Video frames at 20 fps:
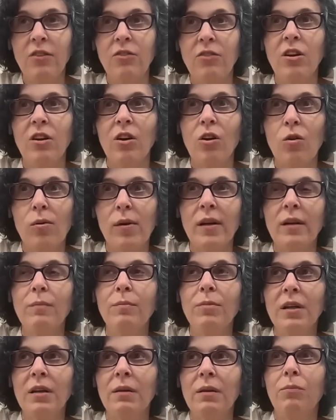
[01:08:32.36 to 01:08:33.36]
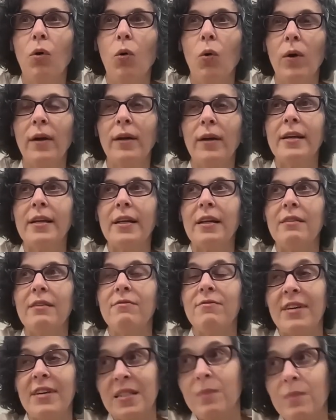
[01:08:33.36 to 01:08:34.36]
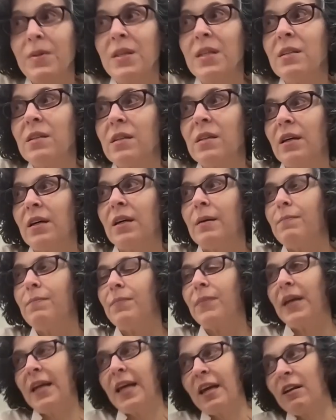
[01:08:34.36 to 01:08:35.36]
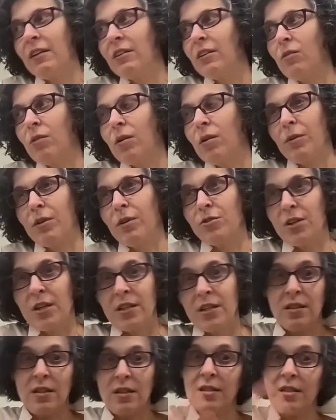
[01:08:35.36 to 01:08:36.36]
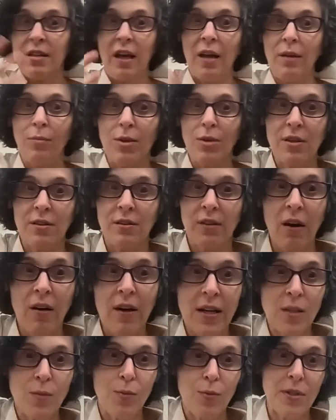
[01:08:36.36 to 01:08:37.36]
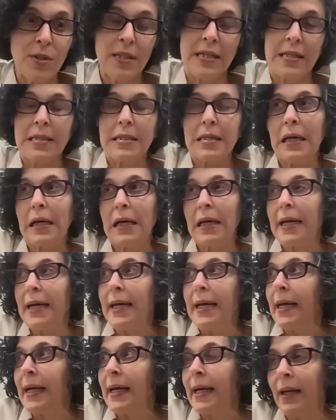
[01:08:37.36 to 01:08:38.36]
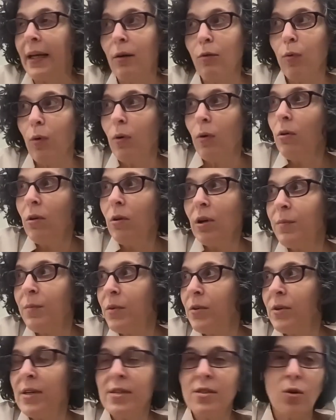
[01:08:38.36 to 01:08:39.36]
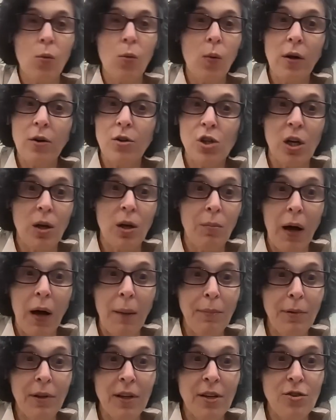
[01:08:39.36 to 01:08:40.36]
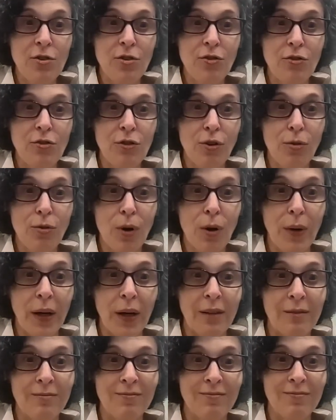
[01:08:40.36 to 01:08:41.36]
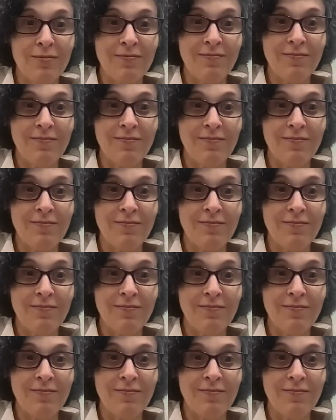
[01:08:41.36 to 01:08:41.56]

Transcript: is an incredibly important investment. Again, on the criminal justice side, which is our expertise, rural communities are where jail populations are growing.